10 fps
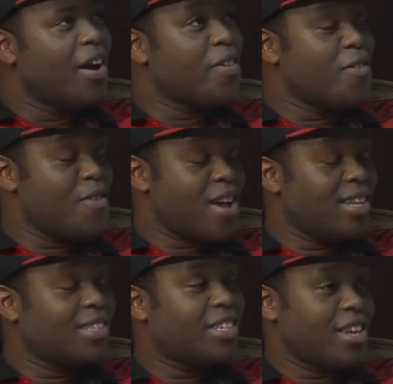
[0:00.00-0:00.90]

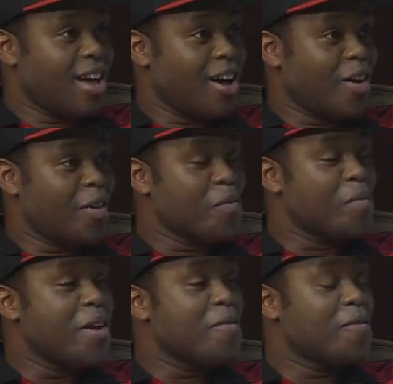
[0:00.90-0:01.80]
Right now,
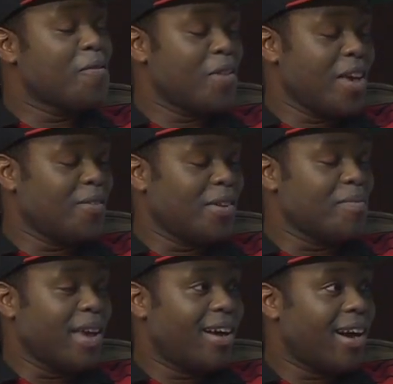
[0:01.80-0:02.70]
my
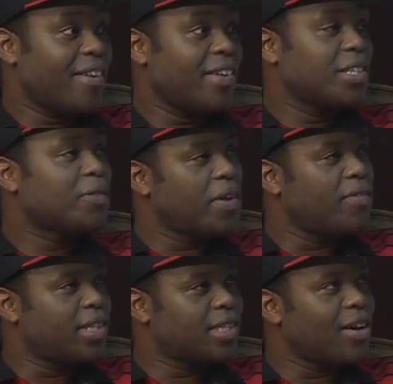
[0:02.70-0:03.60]
current
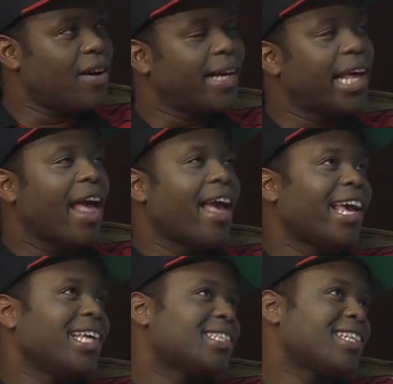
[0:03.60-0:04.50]
favorite song,
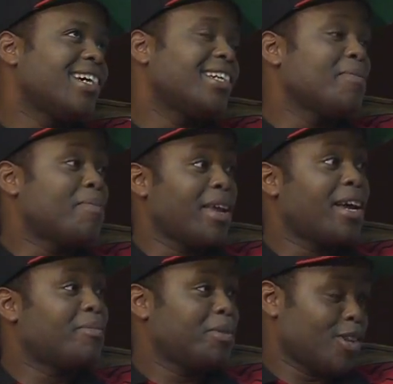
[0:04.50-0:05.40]
it's the
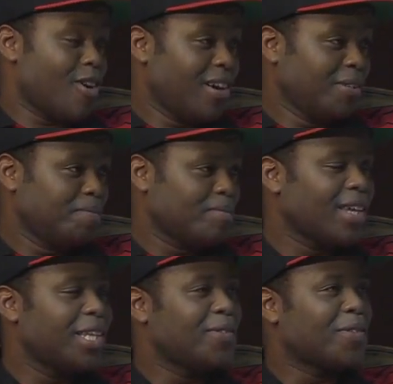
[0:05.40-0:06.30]
breakup song.
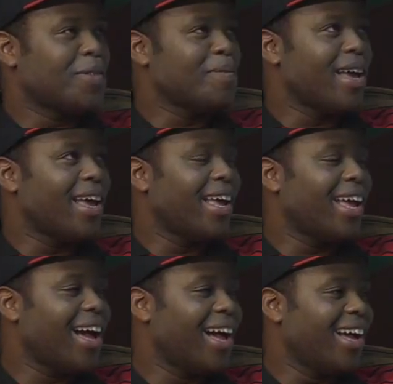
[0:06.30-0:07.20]
It's from I
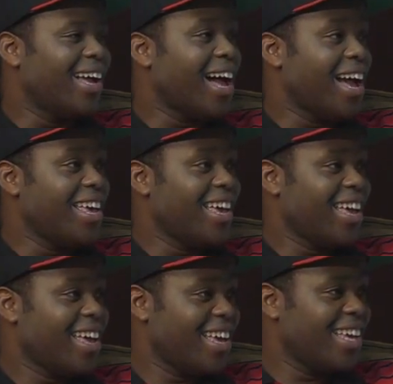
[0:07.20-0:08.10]

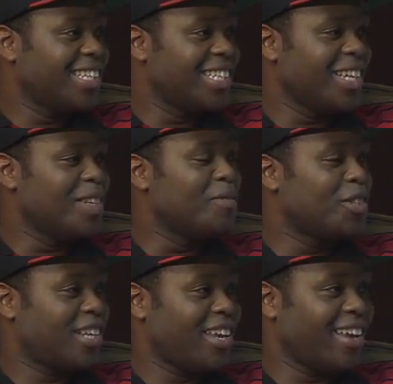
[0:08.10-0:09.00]
Hai Dil
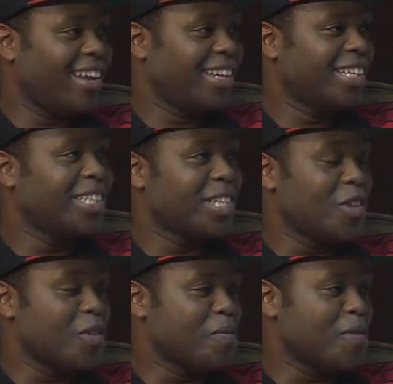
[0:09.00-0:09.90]
Mushkil. It's a
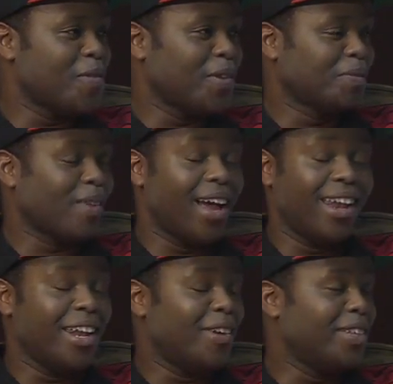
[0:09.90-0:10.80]
new movie. I
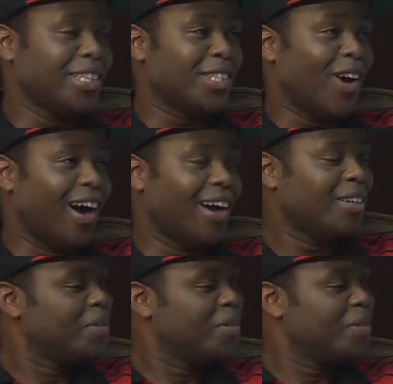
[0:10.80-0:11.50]
love that song.